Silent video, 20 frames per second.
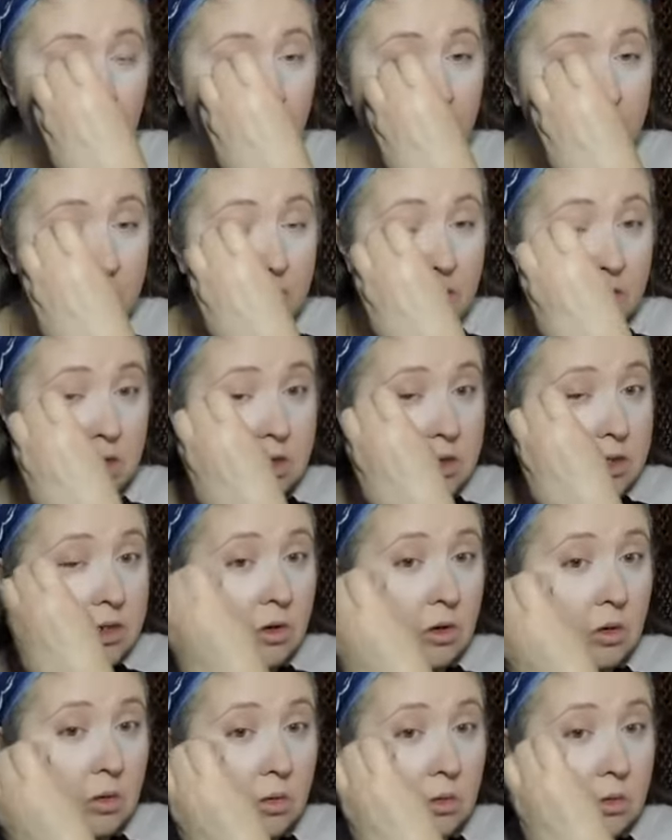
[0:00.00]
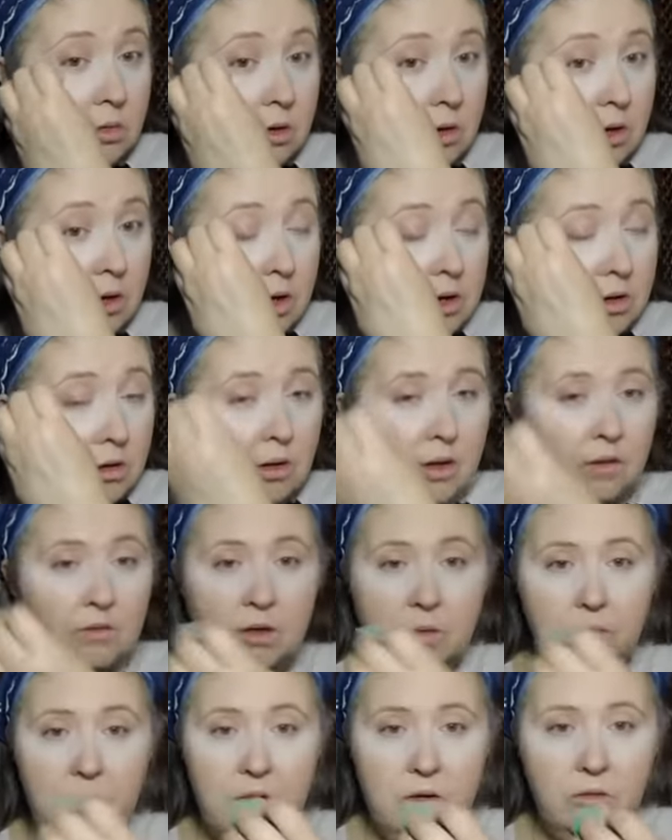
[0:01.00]
Trying to get it so I don't have
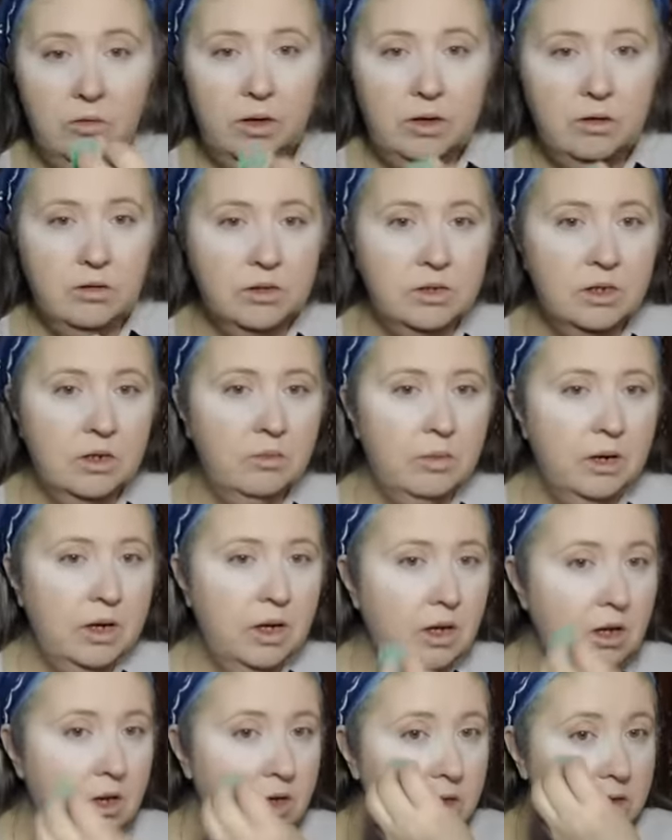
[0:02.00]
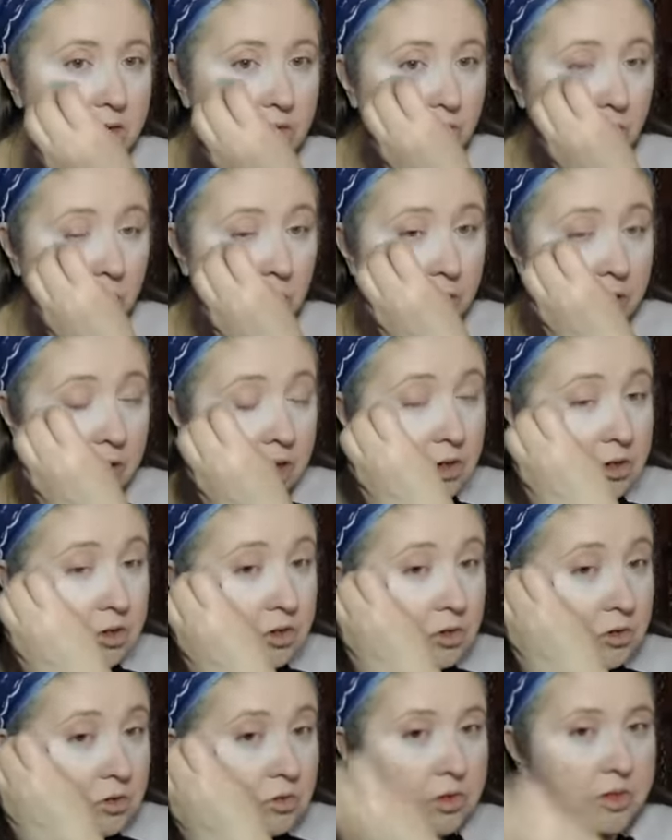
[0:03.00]
that many wrinkles under my eyes for when I
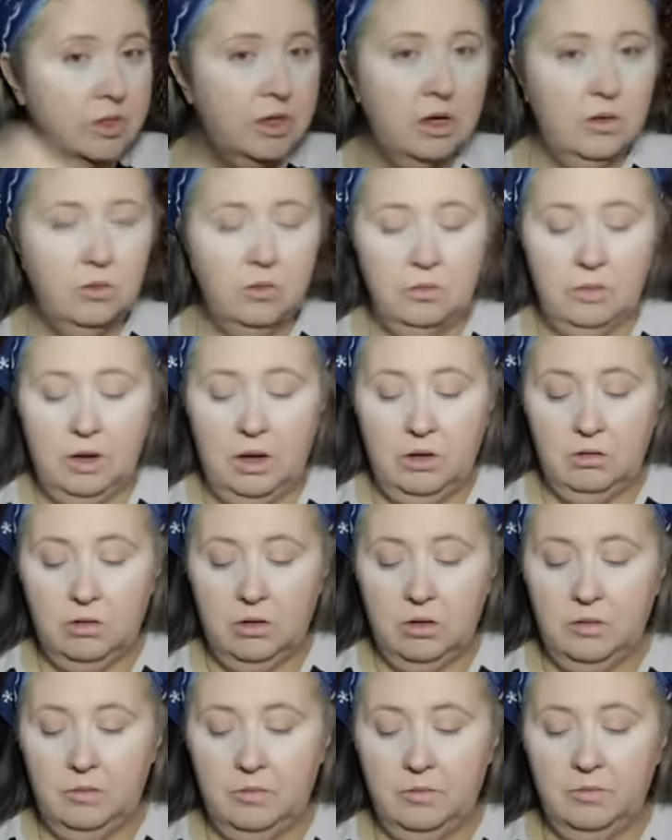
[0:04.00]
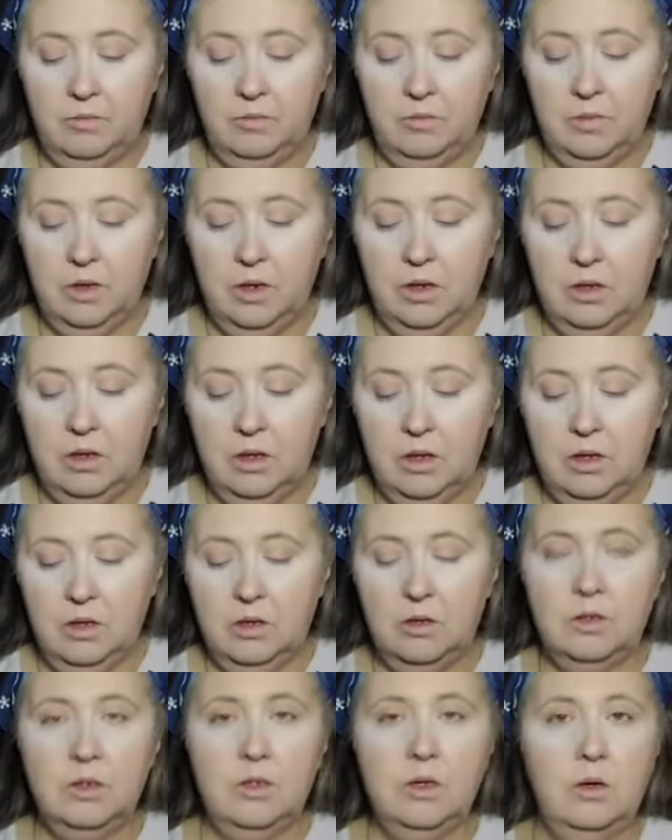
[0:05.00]
do set it with powder.
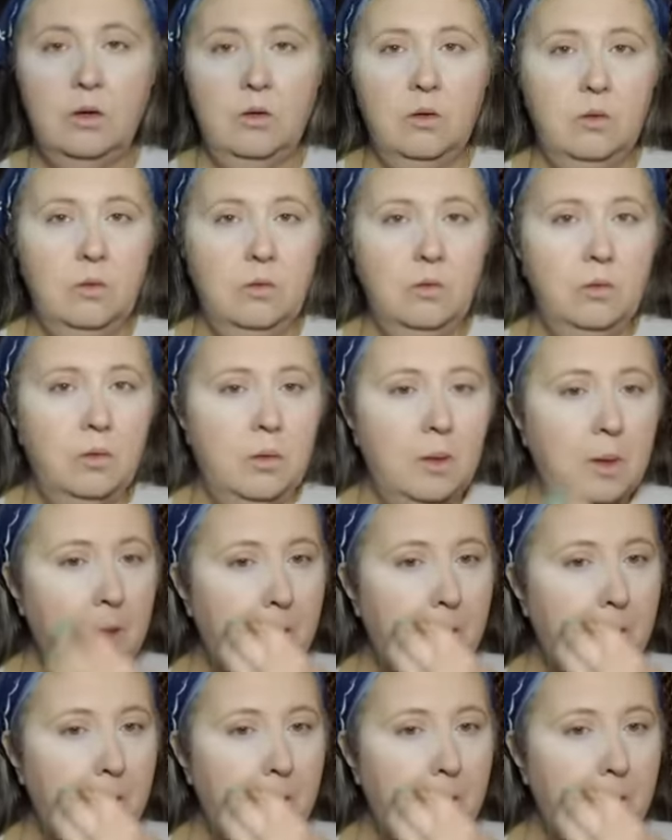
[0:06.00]
So